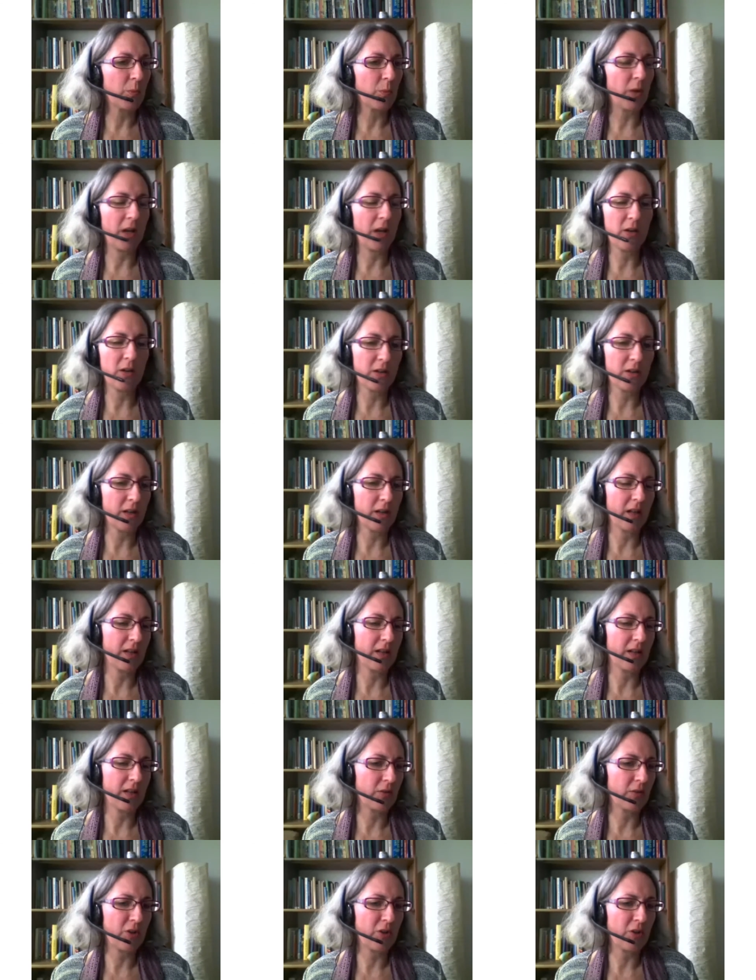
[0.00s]
a
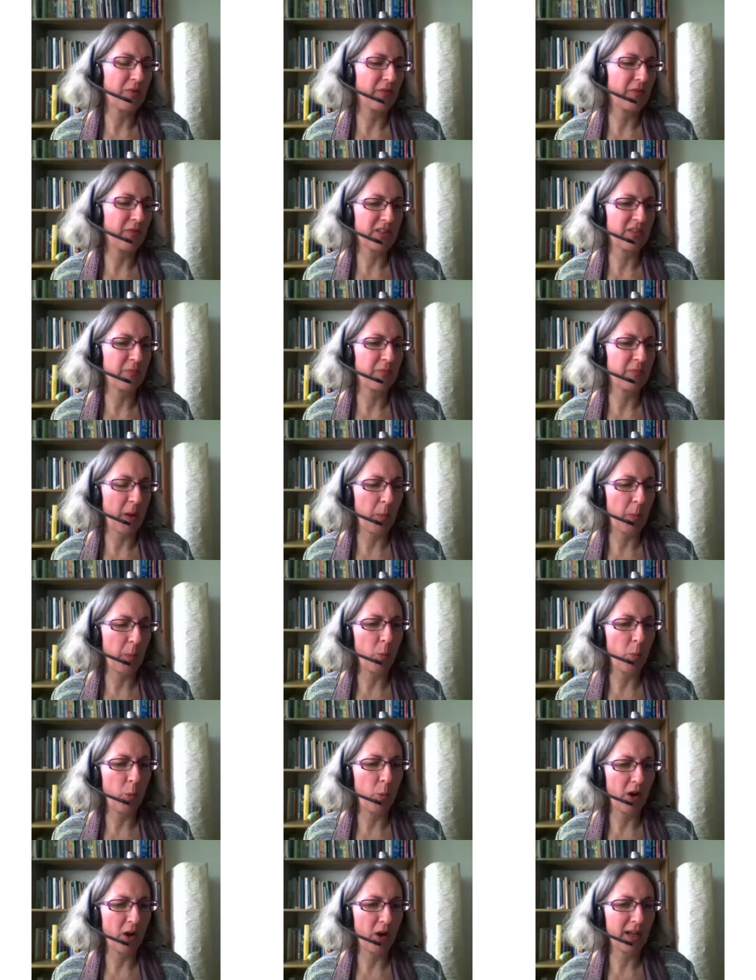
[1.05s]
group of us have been
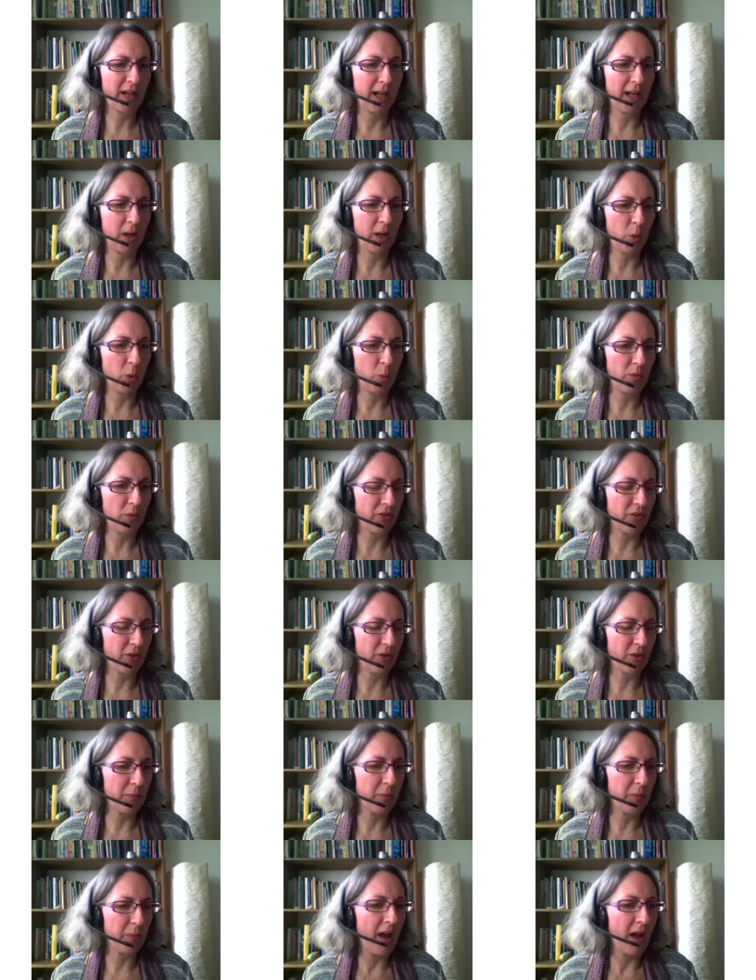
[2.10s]
working with
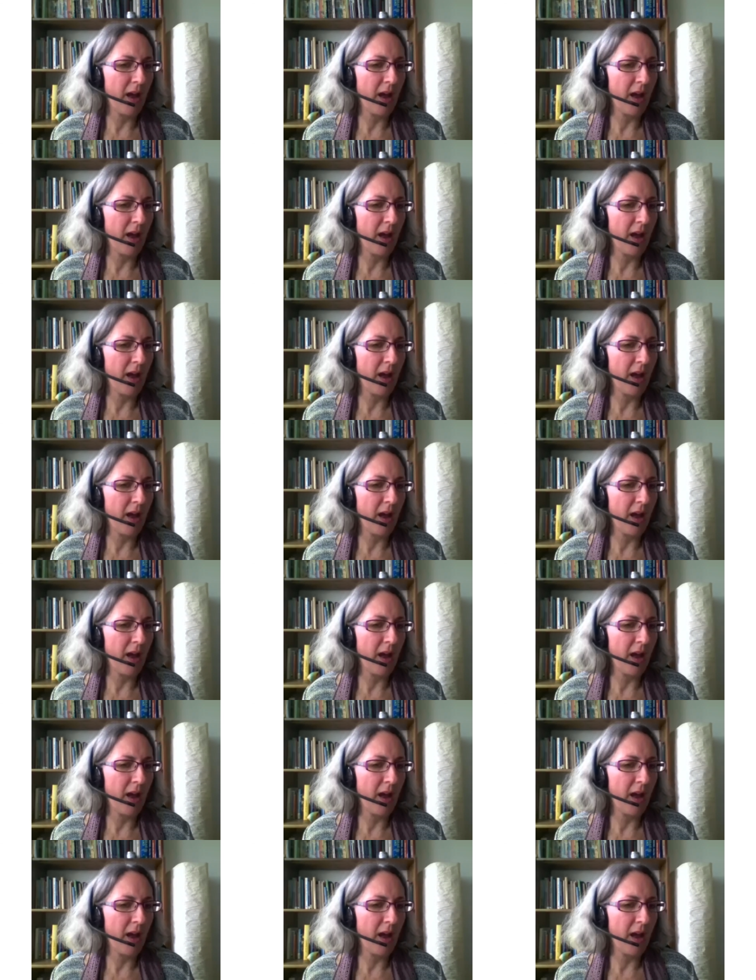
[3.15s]
them,